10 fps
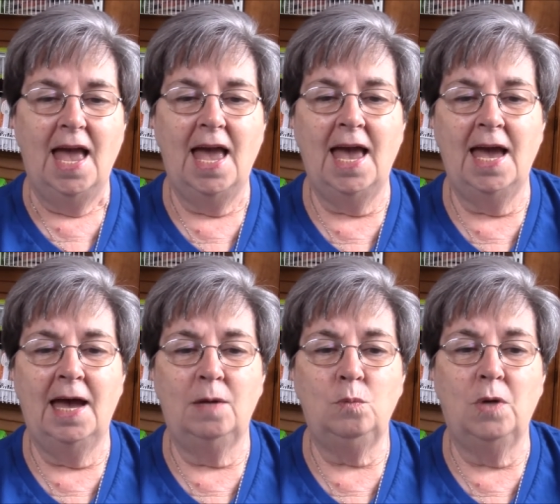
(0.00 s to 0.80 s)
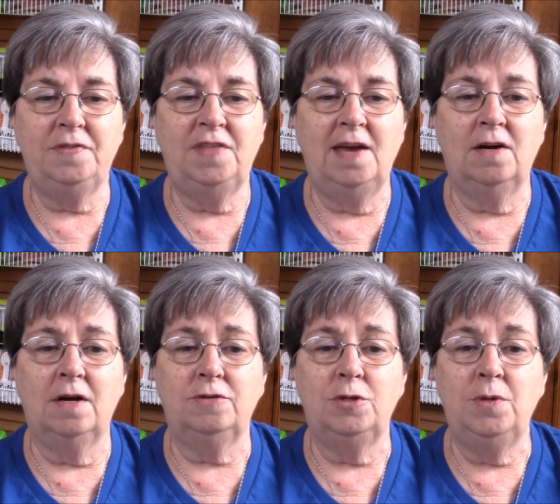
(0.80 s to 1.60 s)
and what they
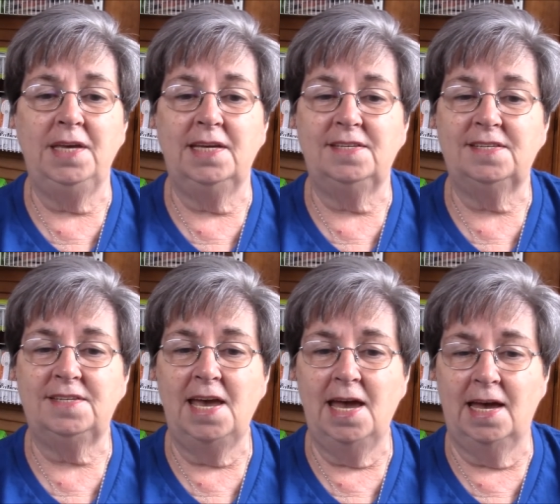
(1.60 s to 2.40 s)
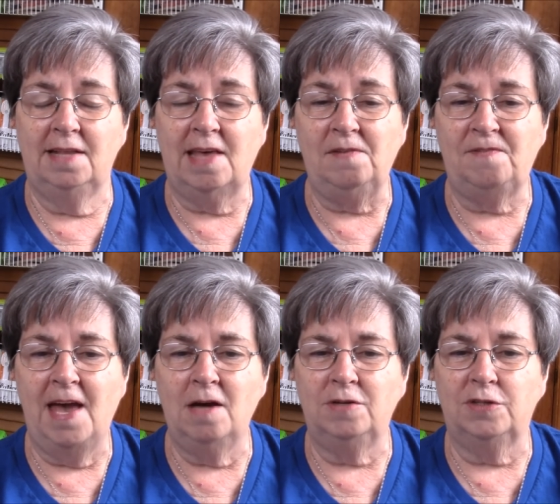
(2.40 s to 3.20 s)
are doing instead, they
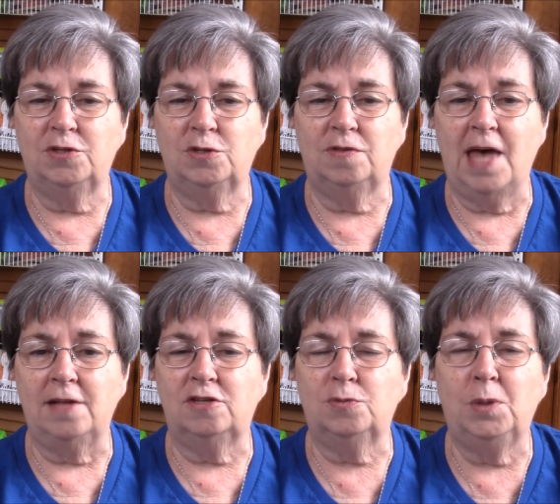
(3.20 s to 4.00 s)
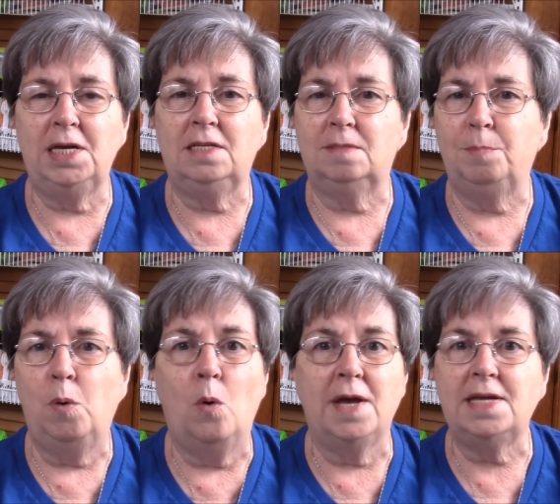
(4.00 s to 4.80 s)
found a, that sweet
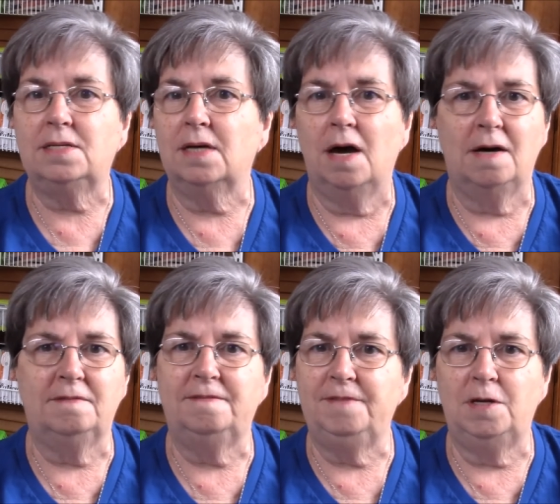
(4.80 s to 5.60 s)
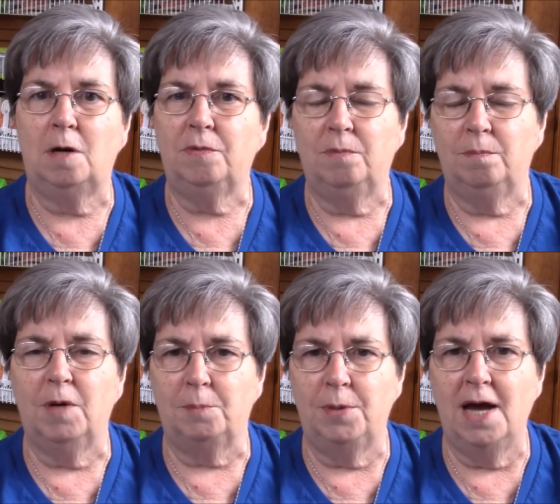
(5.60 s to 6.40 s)
point of, you know,
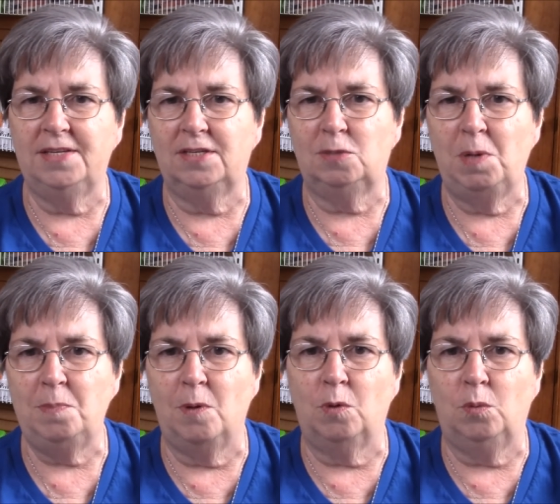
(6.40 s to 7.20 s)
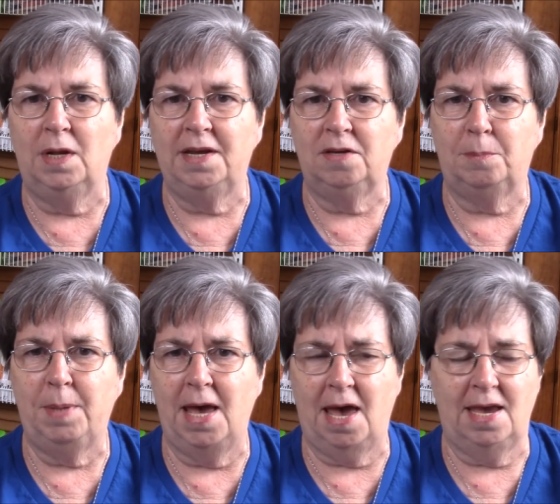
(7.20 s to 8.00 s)
prices people were willing to
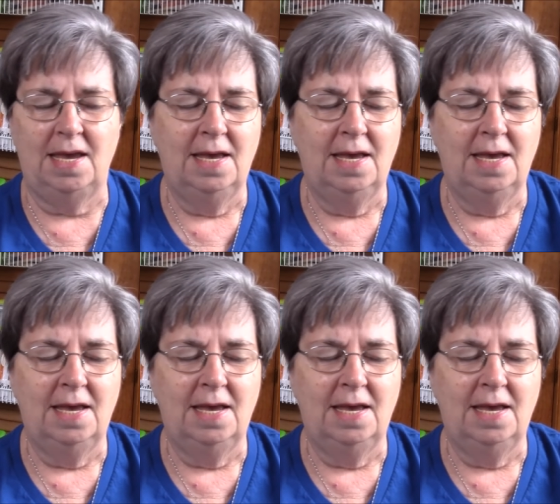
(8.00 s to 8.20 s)
pay